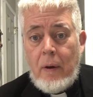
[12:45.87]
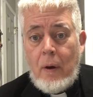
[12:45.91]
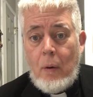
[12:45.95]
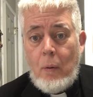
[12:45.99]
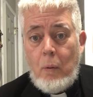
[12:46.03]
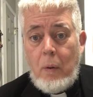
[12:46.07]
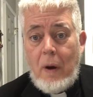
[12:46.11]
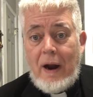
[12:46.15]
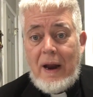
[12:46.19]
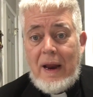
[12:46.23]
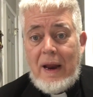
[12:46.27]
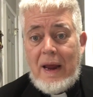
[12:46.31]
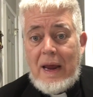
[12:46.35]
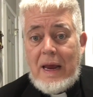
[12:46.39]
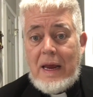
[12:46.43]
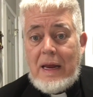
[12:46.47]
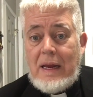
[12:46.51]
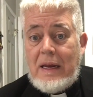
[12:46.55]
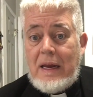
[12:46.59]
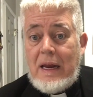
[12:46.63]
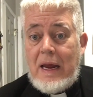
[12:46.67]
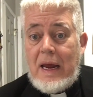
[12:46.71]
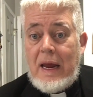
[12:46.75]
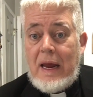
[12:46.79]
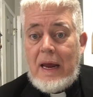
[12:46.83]
what he
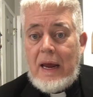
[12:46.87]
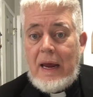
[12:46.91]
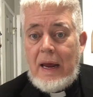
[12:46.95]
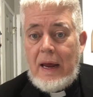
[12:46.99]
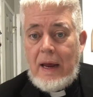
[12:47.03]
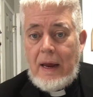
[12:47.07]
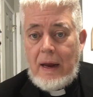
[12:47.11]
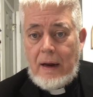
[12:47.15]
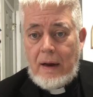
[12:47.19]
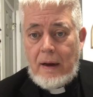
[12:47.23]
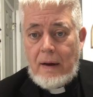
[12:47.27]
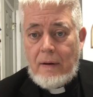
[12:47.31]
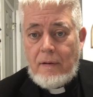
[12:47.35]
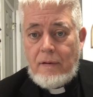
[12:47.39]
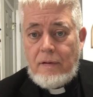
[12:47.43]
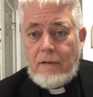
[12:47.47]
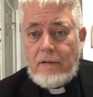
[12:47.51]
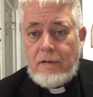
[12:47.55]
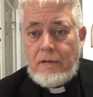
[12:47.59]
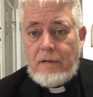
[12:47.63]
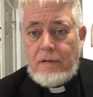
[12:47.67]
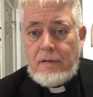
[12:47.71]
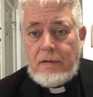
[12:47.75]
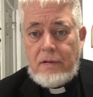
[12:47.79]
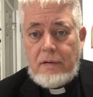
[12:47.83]

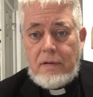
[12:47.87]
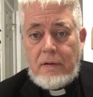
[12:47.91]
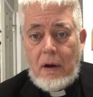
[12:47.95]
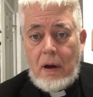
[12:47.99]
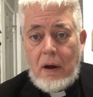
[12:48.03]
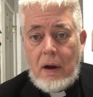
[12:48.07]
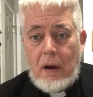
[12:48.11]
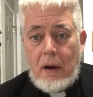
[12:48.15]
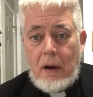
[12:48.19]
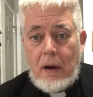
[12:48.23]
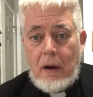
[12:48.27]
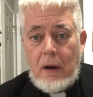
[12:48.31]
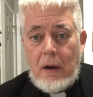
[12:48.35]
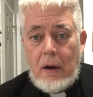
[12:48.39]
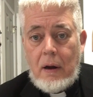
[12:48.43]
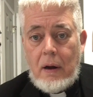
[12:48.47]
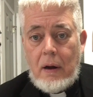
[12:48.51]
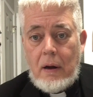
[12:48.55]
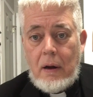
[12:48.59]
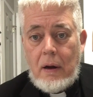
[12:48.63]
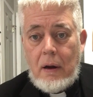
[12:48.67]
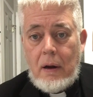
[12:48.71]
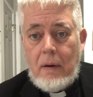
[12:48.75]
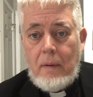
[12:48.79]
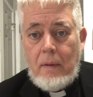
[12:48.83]
needs.
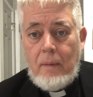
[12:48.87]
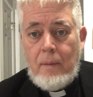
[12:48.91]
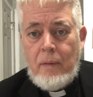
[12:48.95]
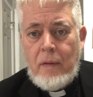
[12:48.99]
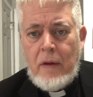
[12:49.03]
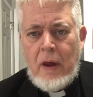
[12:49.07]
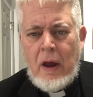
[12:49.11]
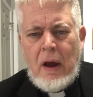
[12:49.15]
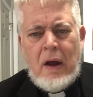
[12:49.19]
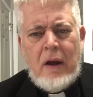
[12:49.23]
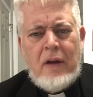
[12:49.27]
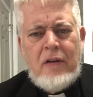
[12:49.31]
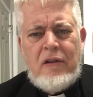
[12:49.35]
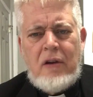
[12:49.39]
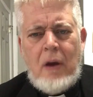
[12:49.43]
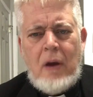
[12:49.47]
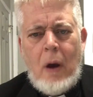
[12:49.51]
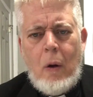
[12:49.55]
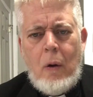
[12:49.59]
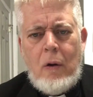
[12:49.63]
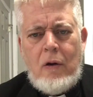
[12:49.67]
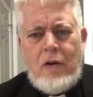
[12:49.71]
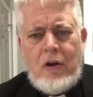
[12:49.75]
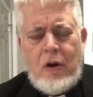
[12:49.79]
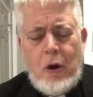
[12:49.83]

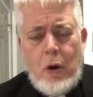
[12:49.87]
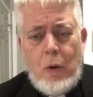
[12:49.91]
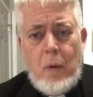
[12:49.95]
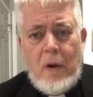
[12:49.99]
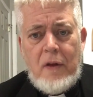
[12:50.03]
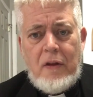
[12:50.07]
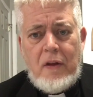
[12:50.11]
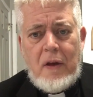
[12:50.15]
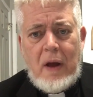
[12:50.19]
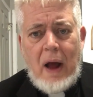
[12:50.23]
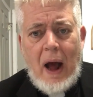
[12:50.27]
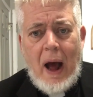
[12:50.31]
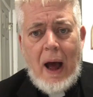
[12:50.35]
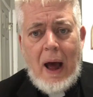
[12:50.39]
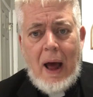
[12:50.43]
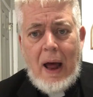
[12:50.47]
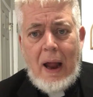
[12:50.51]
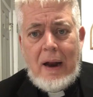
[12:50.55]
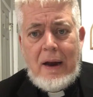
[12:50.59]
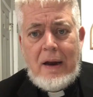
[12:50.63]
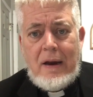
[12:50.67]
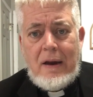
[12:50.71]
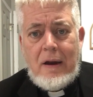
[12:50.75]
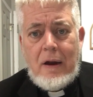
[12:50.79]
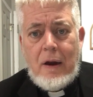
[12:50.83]
So too with
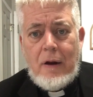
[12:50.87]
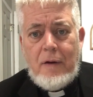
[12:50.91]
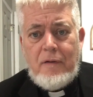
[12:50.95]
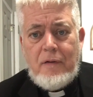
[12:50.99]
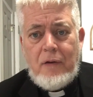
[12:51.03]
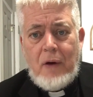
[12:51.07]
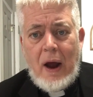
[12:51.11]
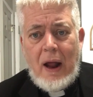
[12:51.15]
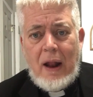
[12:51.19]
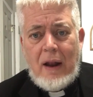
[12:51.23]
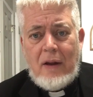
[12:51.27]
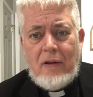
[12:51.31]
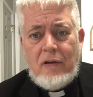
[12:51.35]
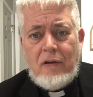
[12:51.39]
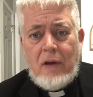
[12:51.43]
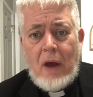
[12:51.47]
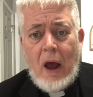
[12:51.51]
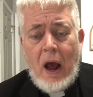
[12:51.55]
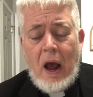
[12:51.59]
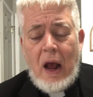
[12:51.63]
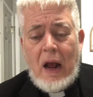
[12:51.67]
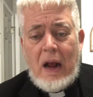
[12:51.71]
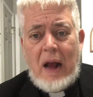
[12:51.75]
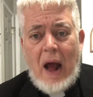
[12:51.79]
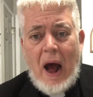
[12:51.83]
God, dear friends.
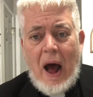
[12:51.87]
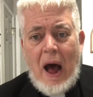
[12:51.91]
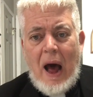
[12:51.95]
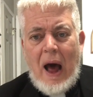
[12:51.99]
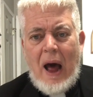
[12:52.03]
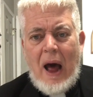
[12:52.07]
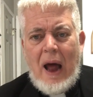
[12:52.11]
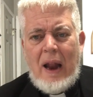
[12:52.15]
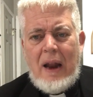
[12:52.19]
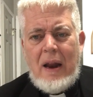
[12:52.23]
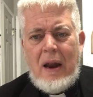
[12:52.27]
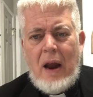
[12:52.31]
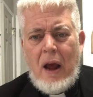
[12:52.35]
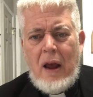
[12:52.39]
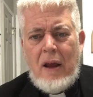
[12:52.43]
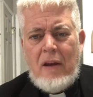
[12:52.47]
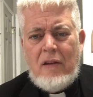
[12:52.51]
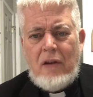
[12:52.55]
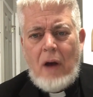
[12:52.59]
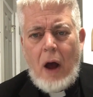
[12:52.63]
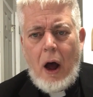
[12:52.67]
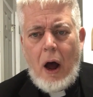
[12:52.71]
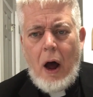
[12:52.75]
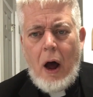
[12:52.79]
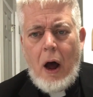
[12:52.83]
God
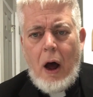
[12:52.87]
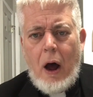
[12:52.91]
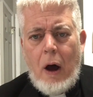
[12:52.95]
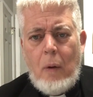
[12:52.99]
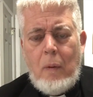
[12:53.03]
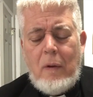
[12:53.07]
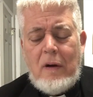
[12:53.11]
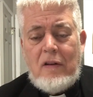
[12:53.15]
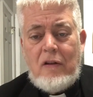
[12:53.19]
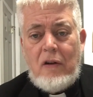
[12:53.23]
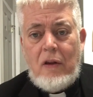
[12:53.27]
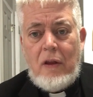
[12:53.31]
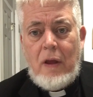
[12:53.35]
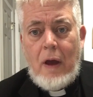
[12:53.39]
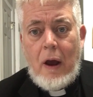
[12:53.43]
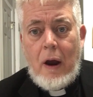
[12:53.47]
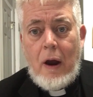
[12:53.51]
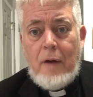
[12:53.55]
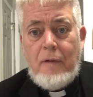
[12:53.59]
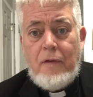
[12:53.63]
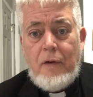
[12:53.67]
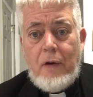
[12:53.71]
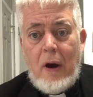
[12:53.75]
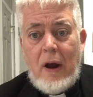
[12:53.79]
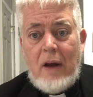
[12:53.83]
is always there
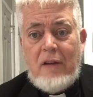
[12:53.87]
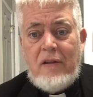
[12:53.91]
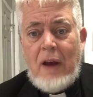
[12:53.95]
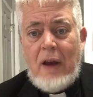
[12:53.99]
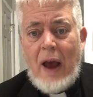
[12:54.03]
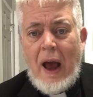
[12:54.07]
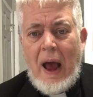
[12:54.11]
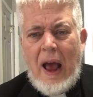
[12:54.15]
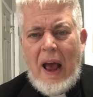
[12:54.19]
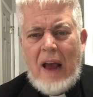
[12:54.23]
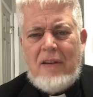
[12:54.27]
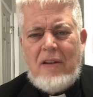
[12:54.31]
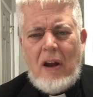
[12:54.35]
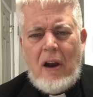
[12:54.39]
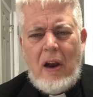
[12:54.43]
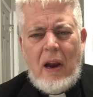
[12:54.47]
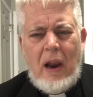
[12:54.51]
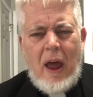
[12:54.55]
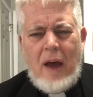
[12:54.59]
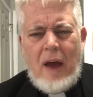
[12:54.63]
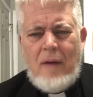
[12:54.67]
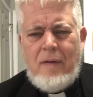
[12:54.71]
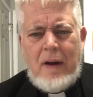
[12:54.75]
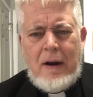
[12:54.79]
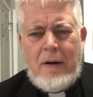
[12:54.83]
for us as a
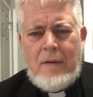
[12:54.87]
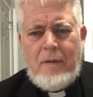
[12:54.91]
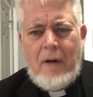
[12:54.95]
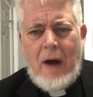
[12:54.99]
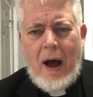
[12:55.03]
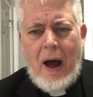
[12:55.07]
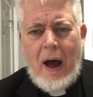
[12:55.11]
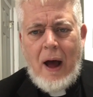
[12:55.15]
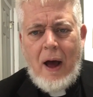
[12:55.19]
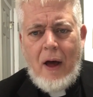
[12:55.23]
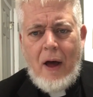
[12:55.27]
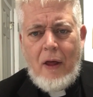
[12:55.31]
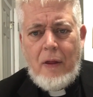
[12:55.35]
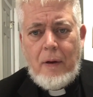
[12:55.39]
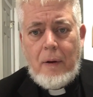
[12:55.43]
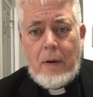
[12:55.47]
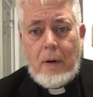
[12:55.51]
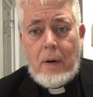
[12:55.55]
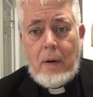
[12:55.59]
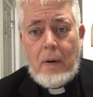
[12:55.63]
loving father,